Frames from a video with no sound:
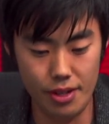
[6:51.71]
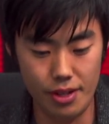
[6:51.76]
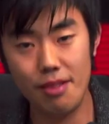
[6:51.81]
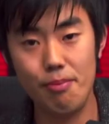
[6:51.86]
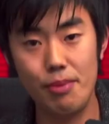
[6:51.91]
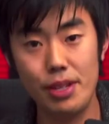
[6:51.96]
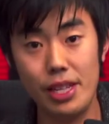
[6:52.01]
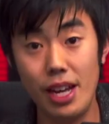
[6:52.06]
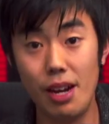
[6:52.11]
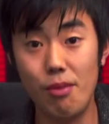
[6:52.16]

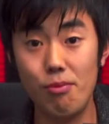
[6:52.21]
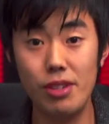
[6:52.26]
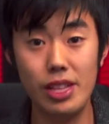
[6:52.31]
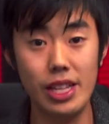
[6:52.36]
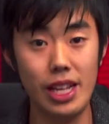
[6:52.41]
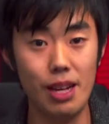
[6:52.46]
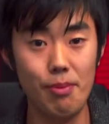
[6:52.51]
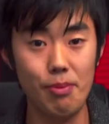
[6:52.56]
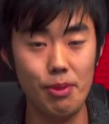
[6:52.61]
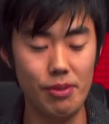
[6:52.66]
But yeah, I'm really
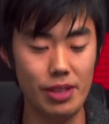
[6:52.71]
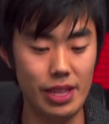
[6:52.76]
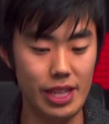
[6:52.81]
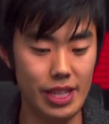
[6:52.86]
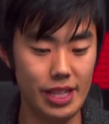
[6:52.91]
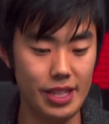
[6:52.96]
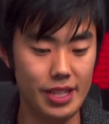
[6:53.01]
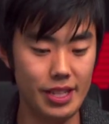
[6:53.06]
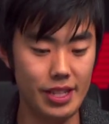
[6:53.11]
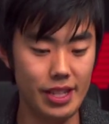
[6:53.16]
happy with
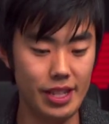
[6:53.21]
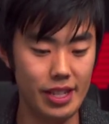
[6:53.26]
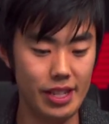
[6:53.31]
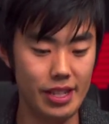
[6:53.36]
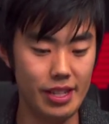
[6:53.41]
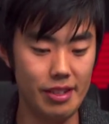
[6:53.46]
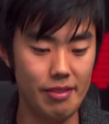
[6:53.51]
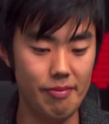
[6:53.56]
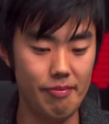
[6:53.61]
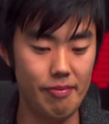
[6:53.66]
this.
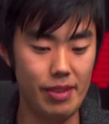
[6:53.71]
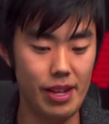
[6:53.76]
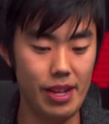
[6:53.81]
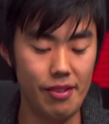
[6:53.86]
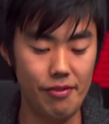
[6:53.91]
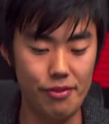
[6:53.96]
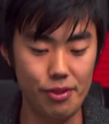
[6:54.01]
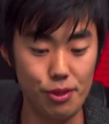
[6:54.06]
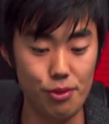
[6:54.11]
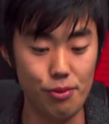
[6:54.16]
It
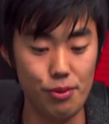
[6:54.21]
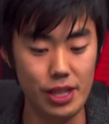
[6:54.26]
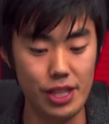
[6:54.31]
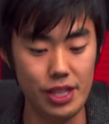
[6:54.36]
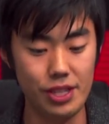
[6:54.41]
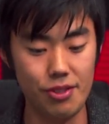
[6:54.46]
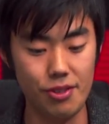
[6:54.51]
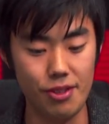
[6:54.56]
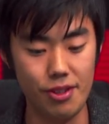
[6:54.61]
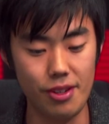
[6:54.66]
feels really
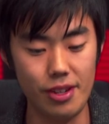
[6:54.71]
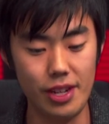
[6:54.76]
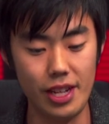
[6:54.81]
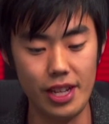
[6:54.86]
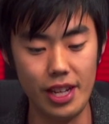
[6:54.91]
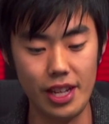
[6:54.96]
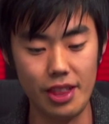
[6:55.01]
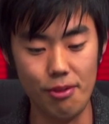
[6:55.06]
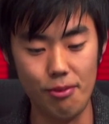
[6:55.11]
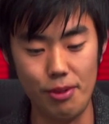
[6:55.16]
strong. I
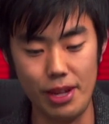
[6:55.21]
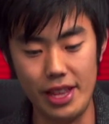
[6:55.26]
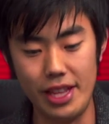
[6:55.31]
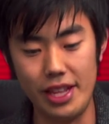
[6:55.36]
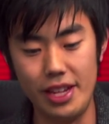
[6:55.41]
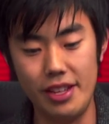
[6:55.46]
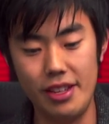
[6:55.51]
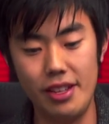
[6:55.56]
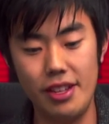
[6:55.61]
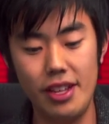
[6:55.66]
like the way that
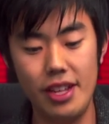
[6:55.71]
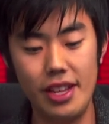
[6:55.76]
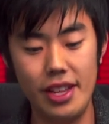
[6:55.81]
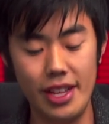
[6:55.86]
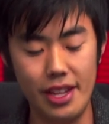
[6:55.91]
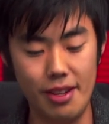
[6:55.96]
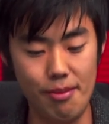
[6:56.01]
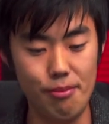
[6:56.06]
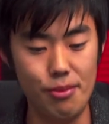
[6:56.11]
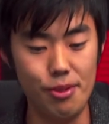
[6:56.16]

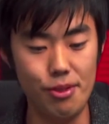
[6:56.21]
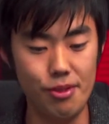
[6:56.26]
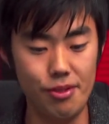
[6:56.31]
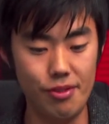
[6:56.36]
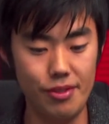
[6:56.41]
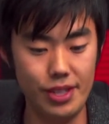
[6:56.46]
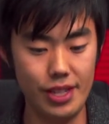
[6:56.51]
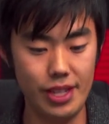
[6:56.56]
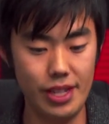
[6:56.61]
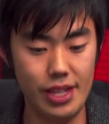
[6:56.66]
it
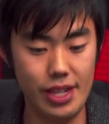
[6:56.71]
moves.